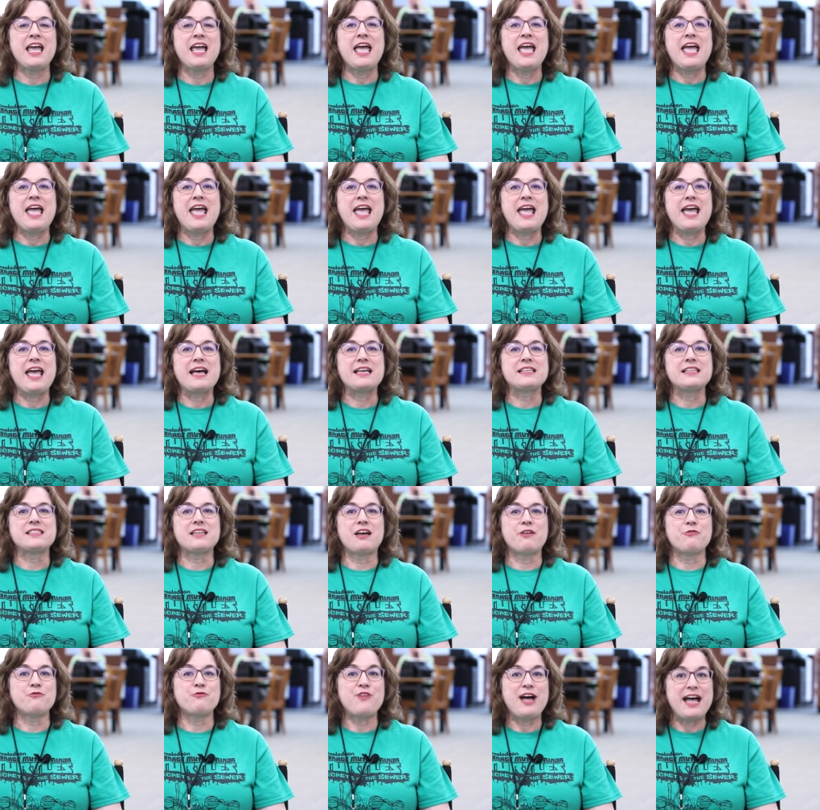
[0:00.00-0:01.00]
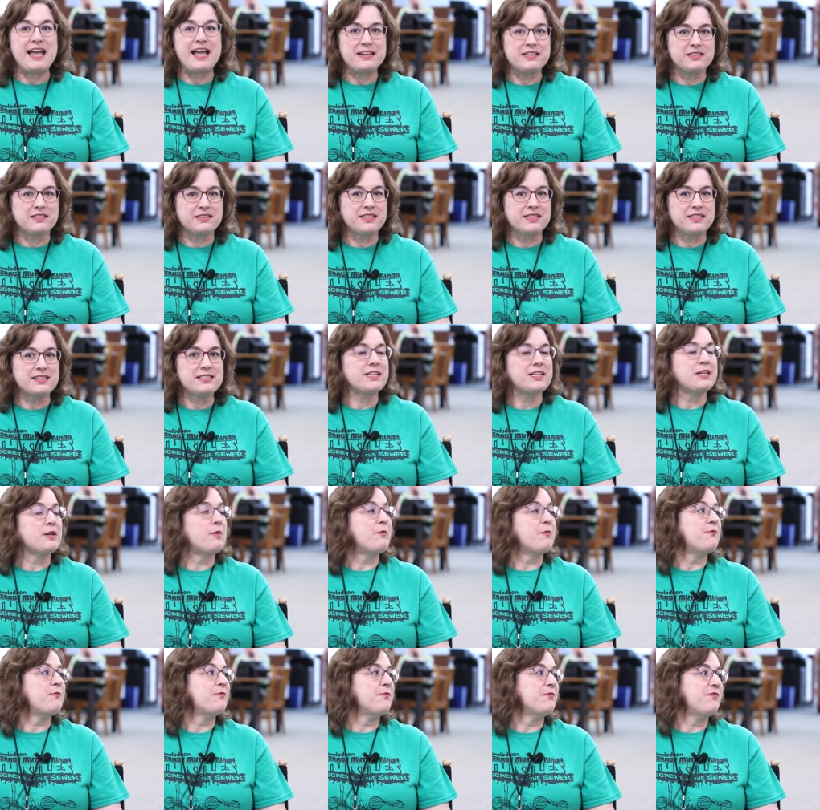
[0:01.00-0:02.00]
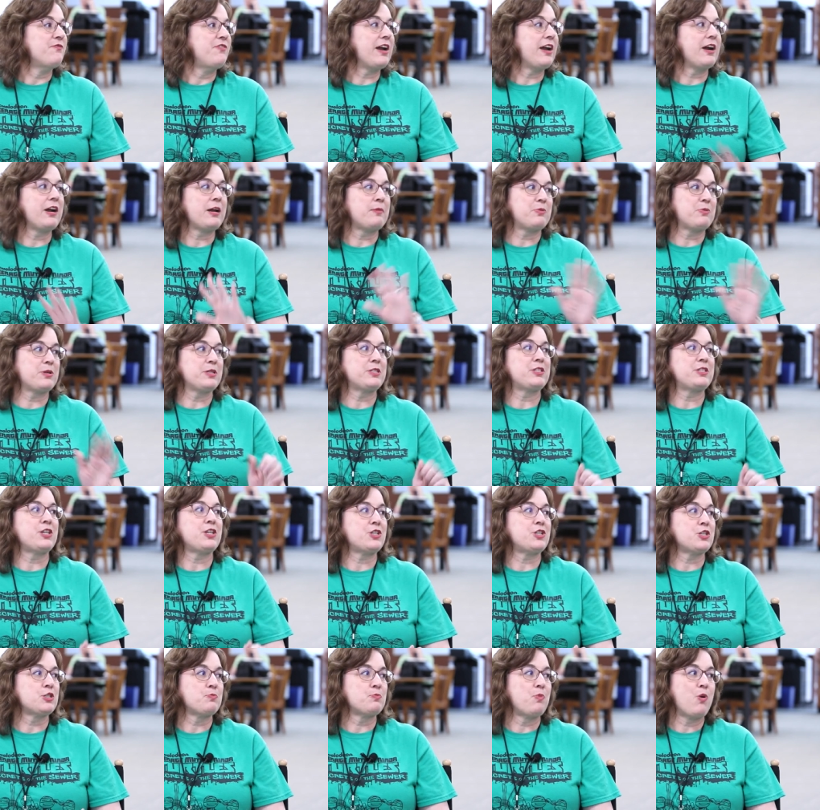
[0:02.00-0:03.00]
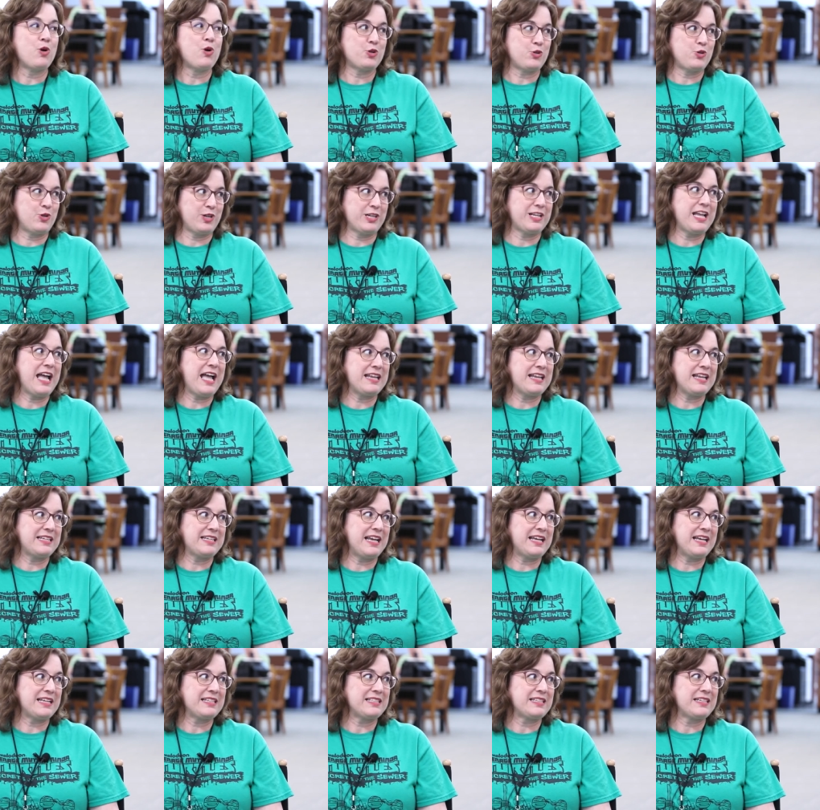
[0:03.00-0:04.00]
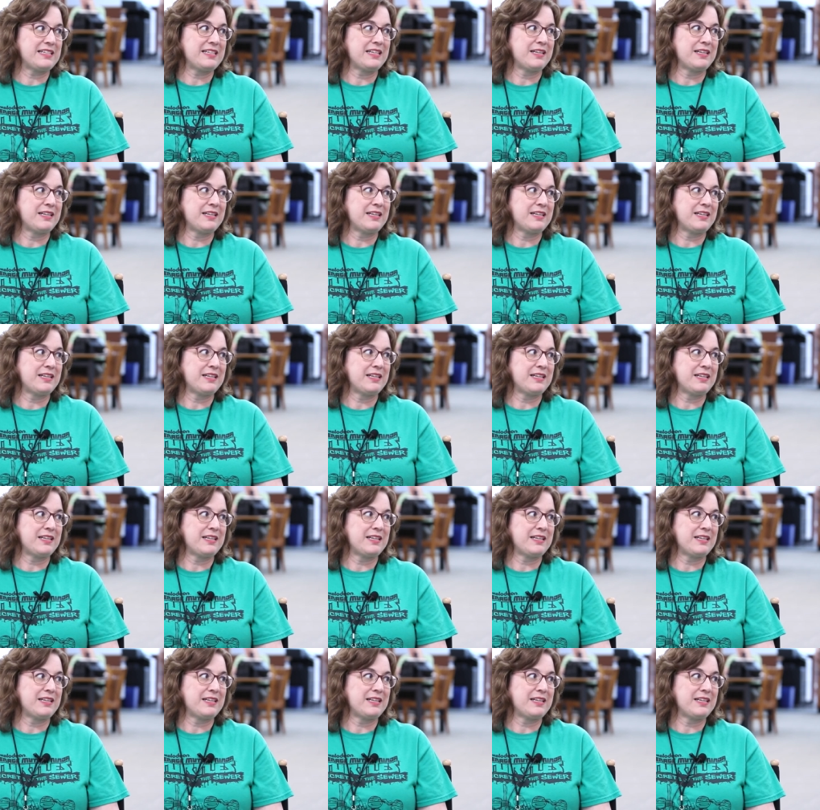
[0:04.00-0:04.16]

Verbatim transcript: as a finalist in a very prestigious portrait contest.